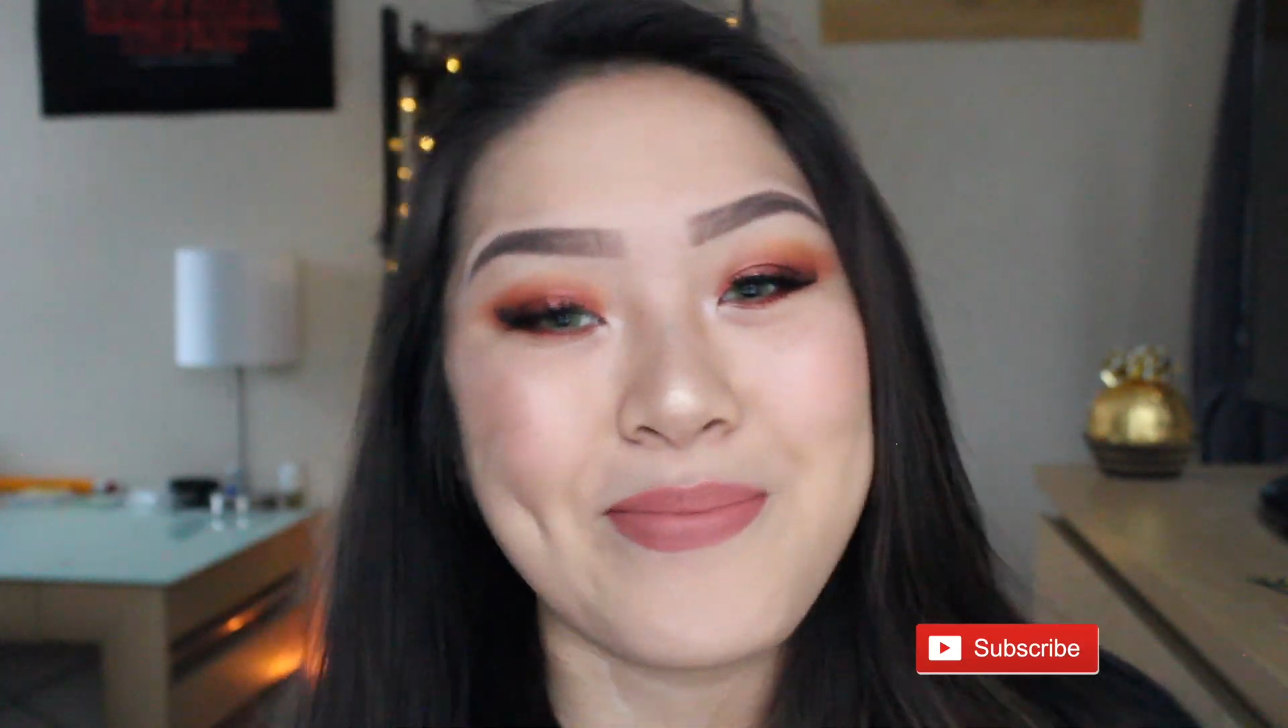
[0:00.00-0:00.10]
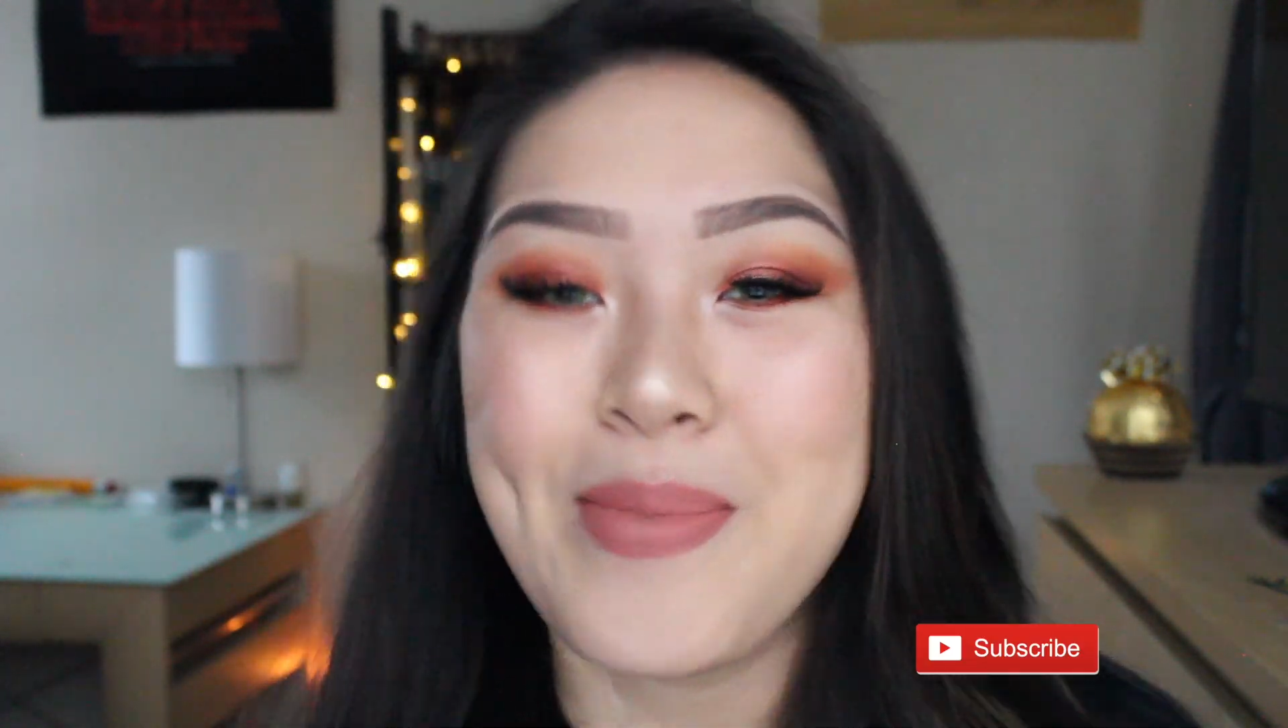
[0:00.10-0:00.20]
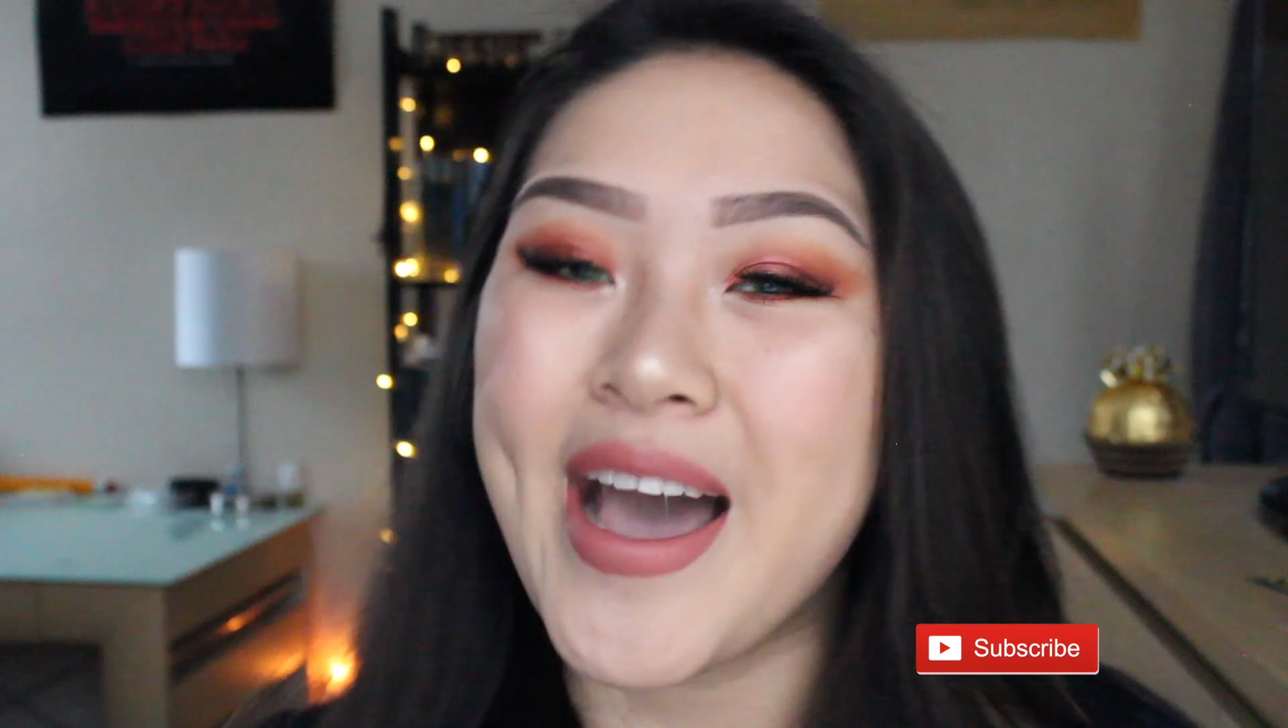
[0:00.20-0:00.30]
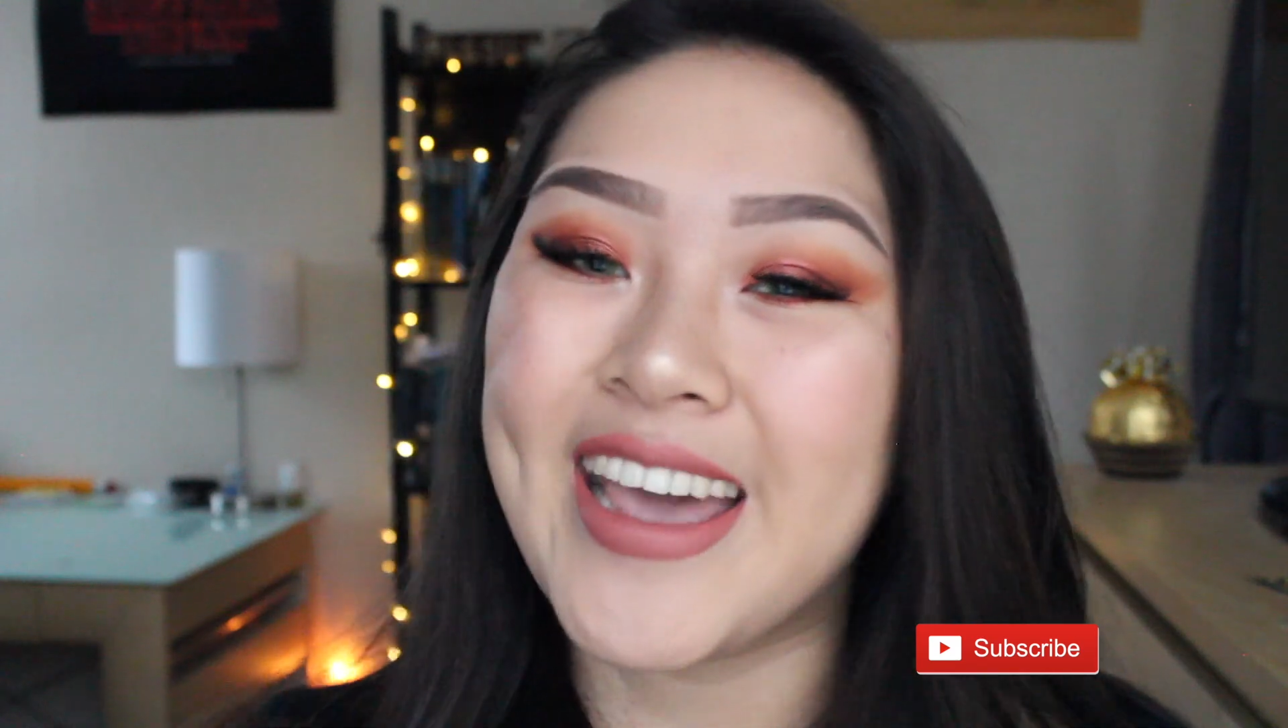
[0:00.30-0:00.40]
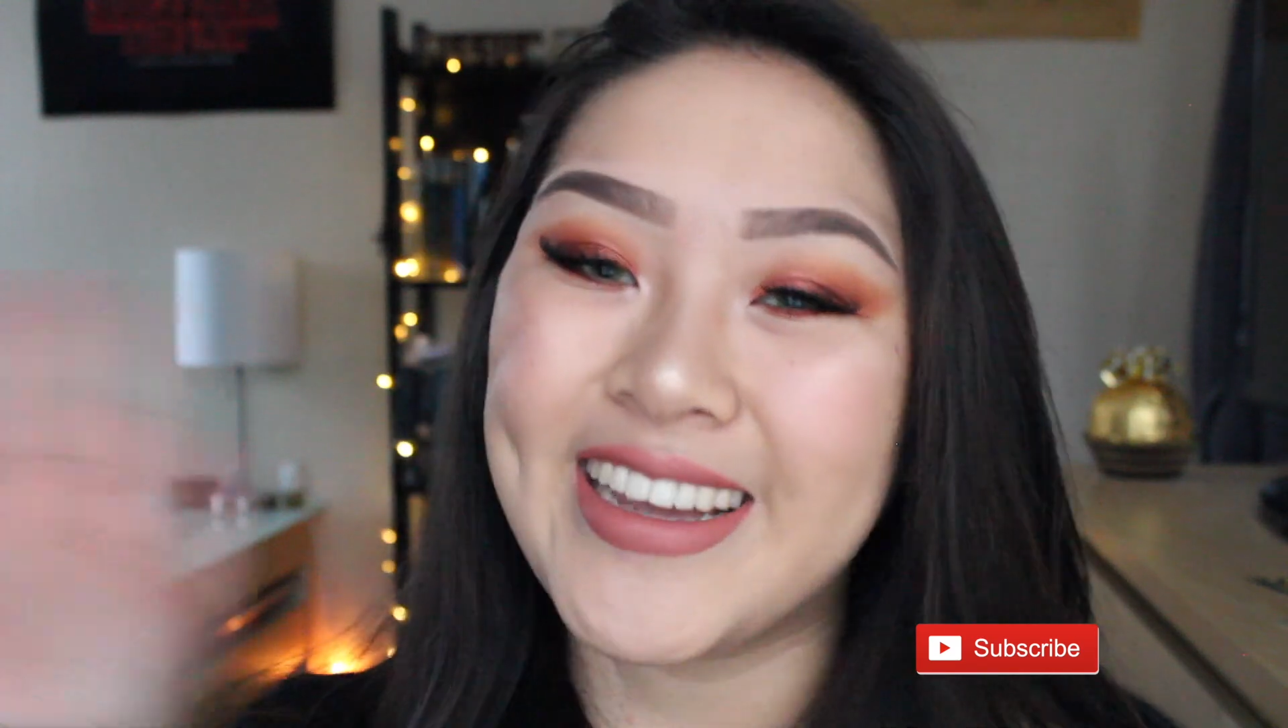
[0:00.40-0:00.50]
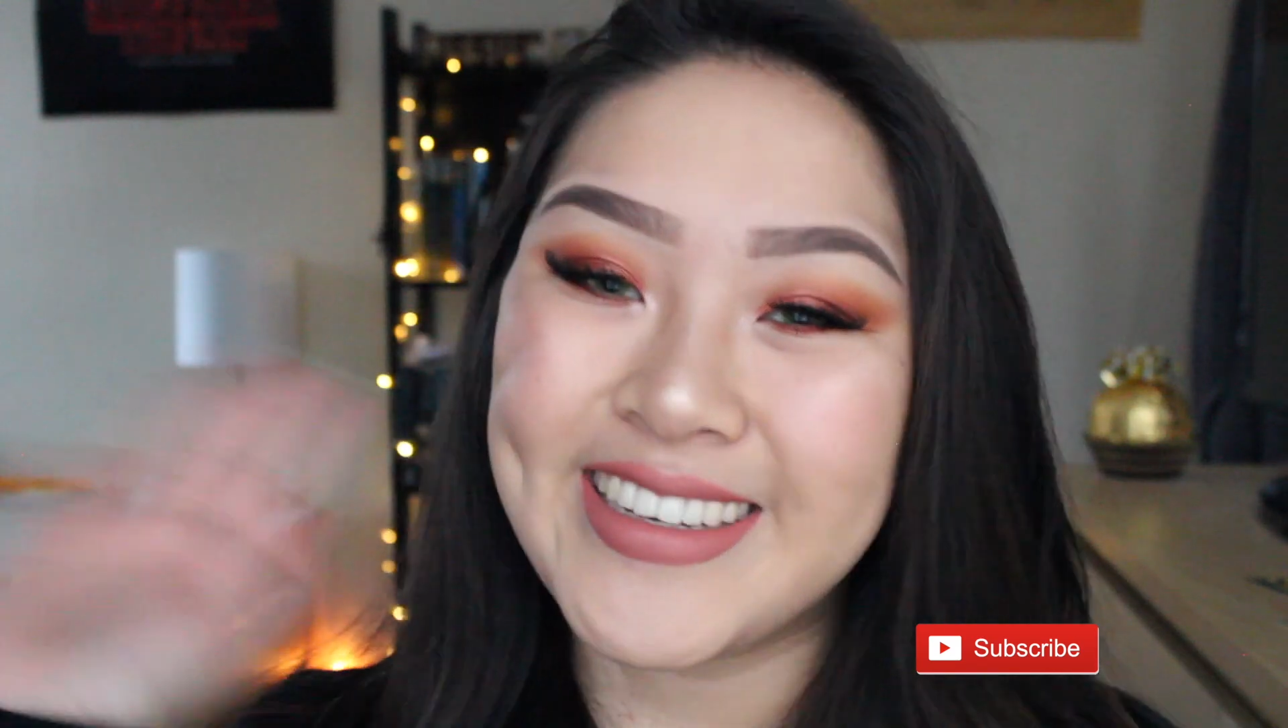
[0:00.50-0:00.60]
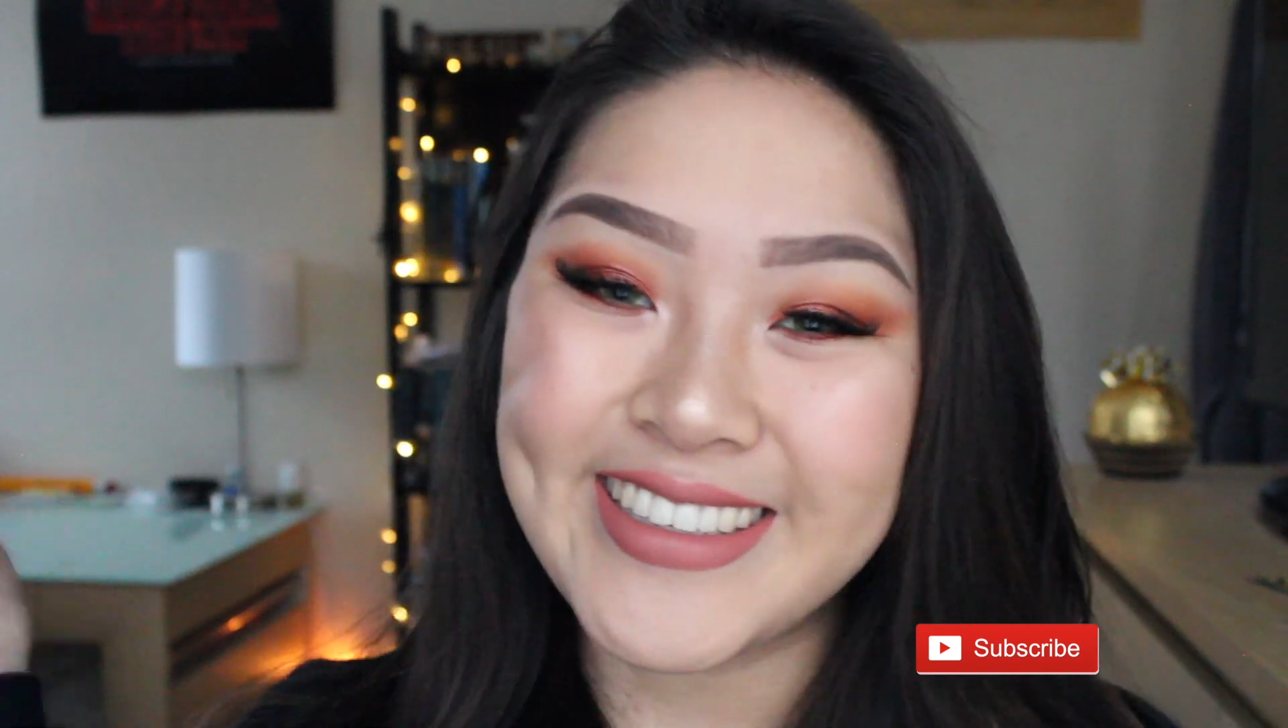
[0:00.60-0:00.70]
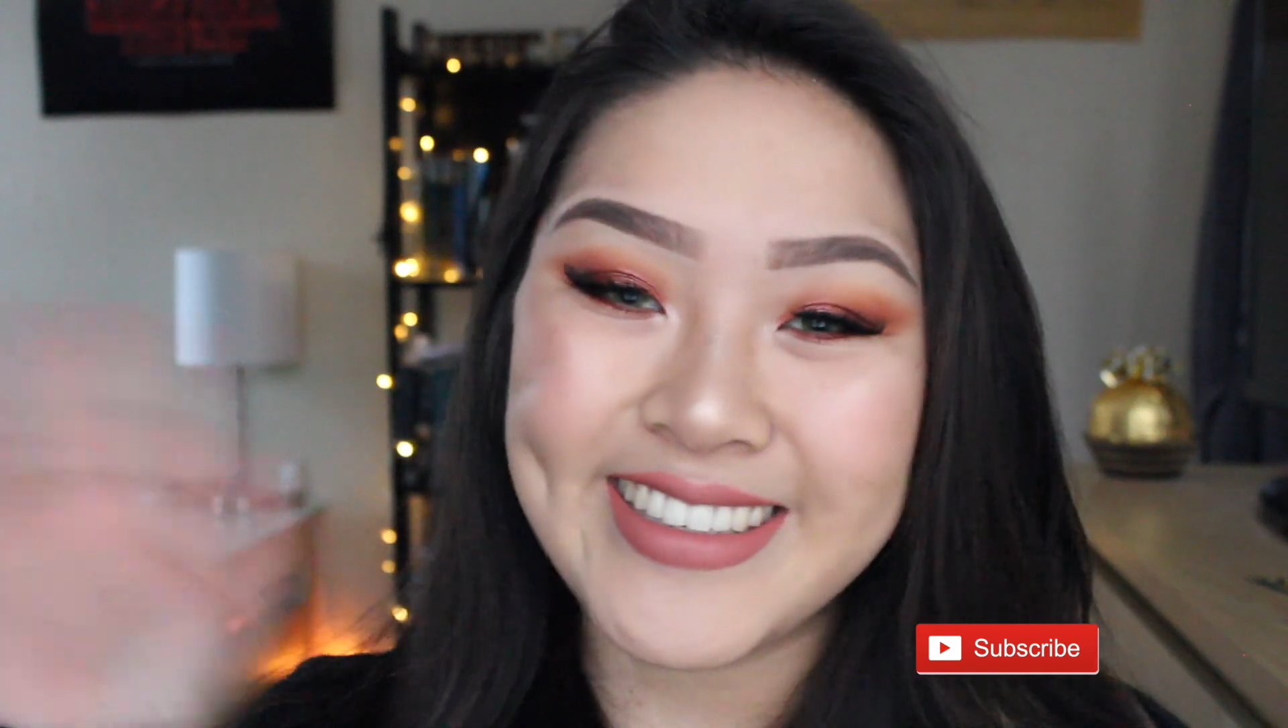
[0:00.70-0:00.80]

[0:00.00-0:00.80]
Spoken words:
Bye!